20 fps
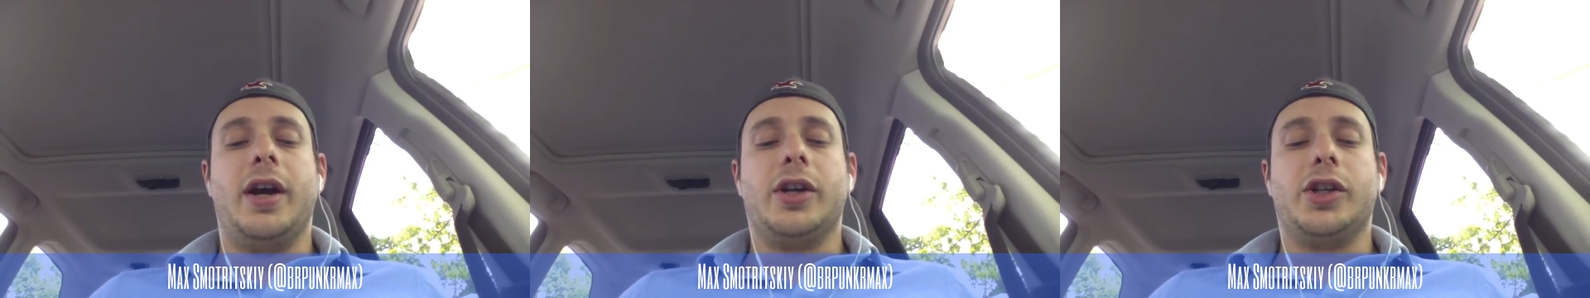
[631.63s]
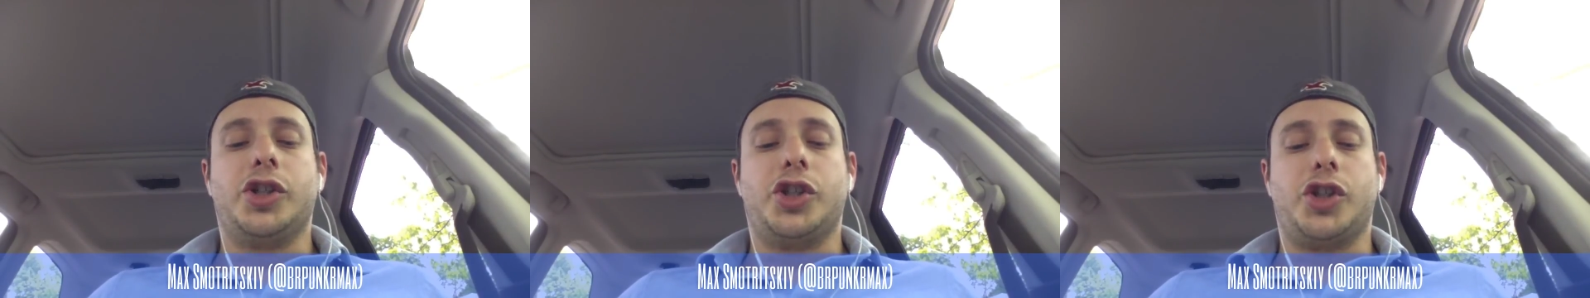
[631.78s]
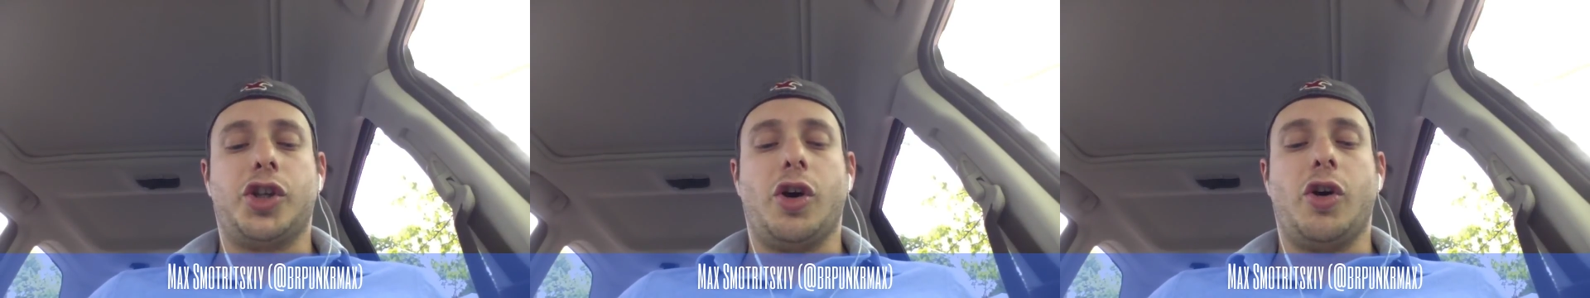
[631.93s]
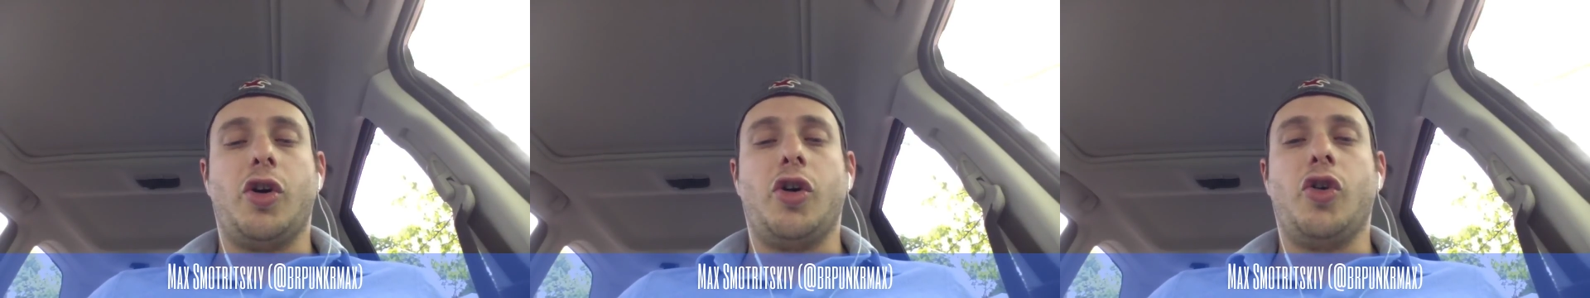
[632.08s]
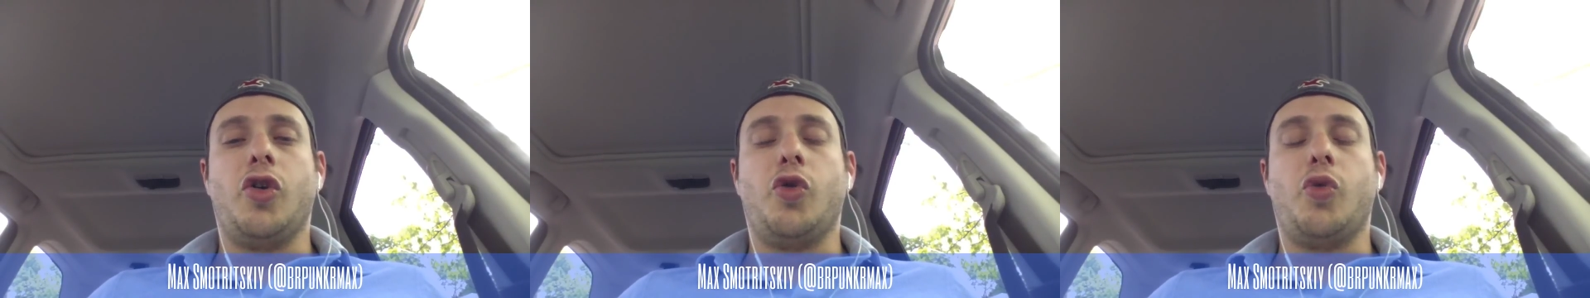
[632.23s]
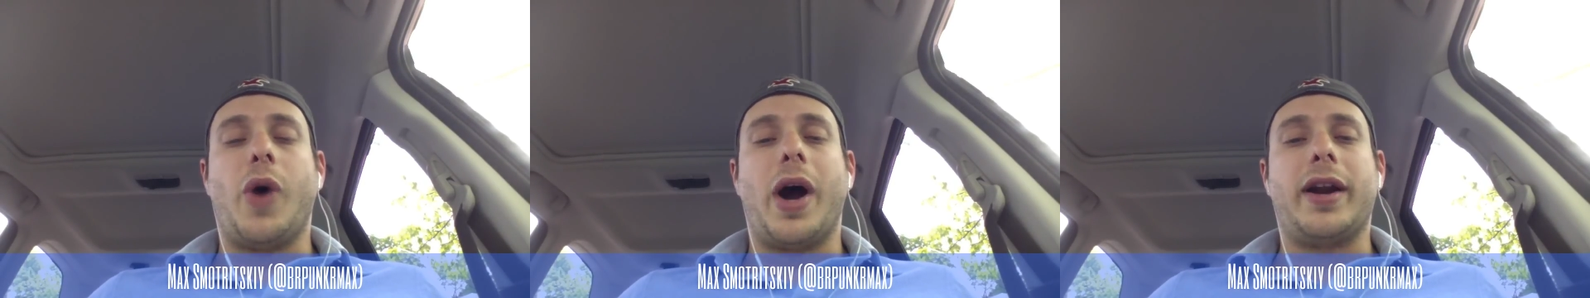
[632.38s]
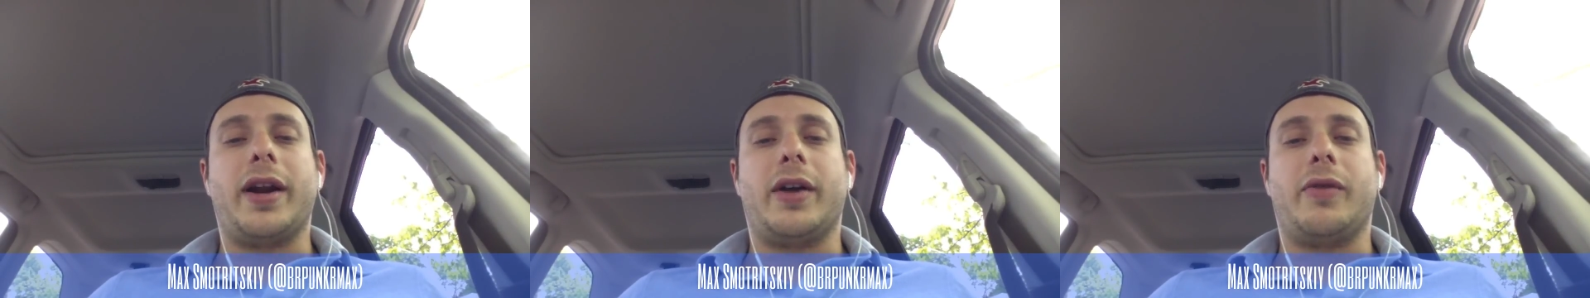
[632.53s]
So
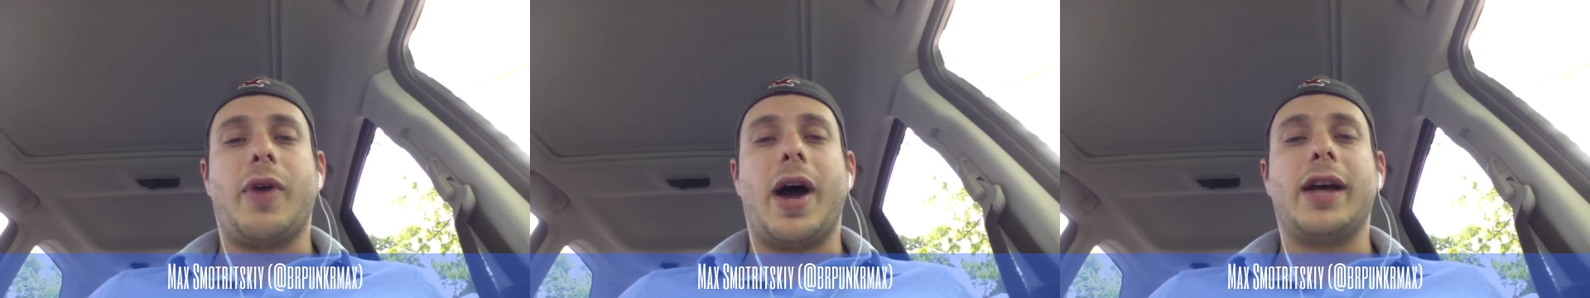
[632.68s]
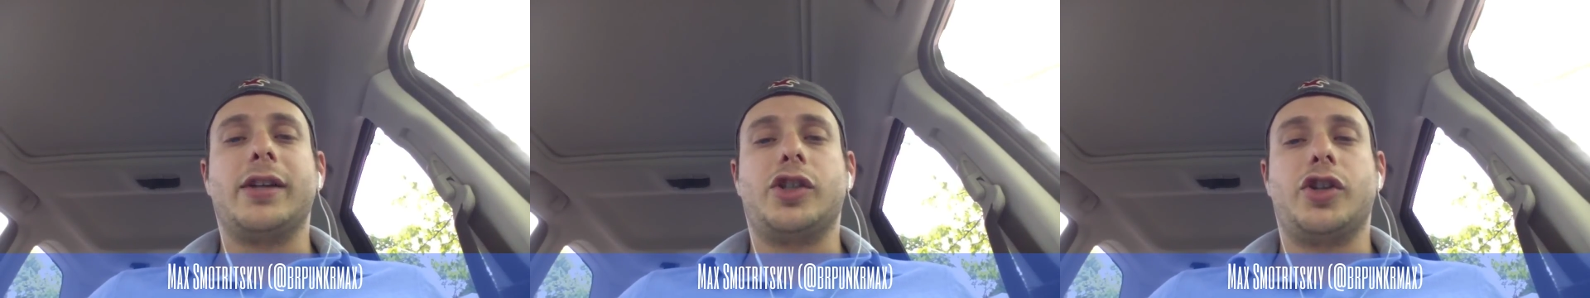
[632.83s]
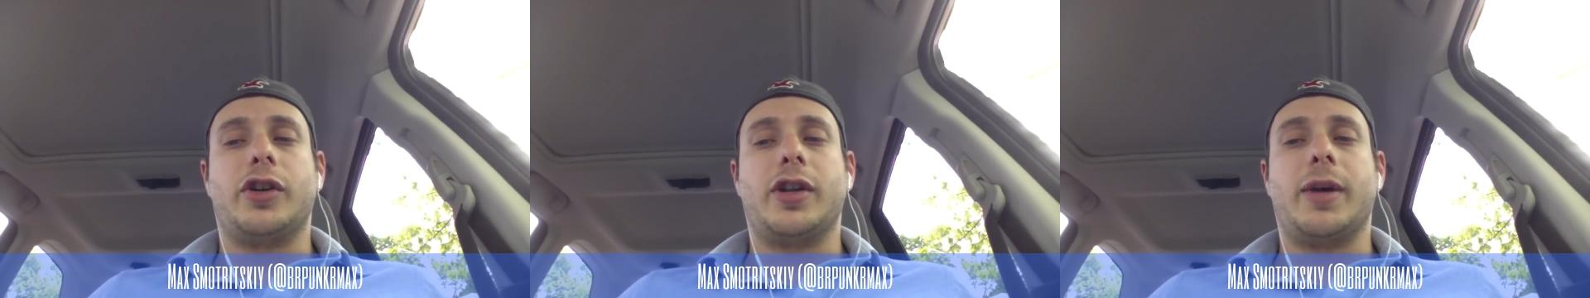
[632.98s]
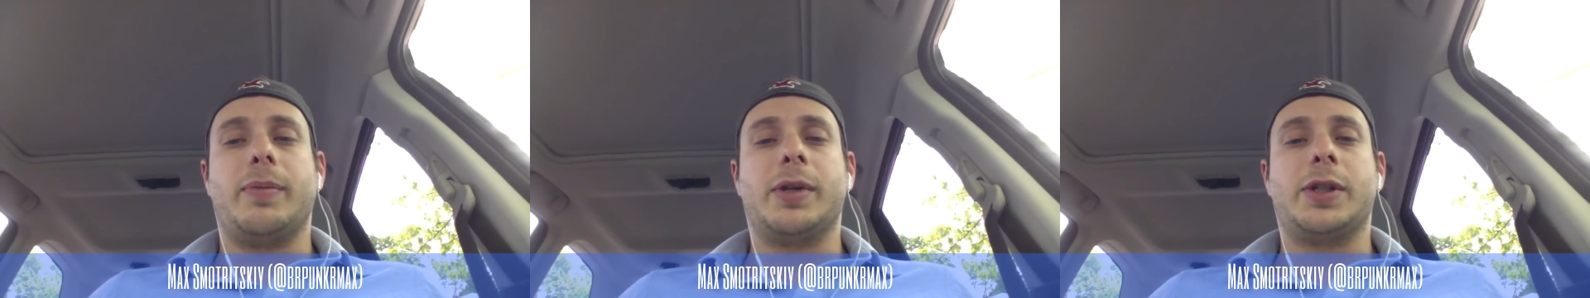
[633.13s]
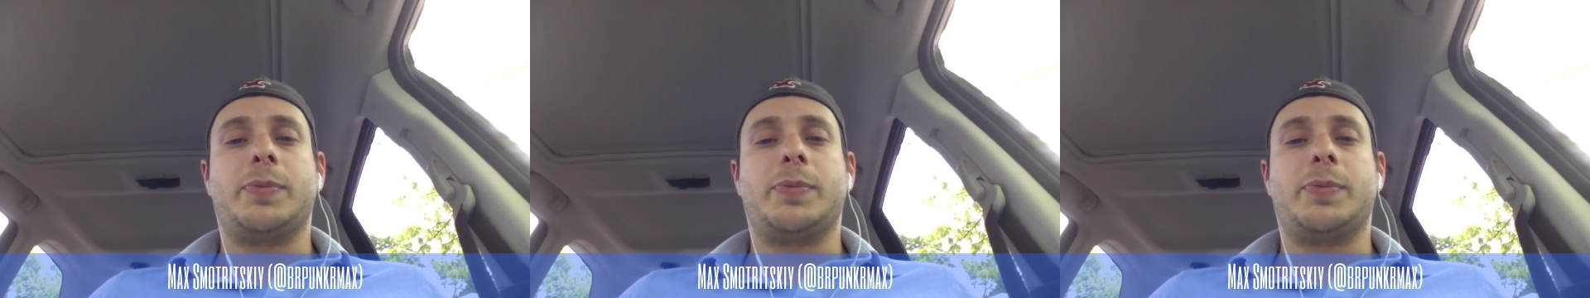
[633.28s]
why not roster them,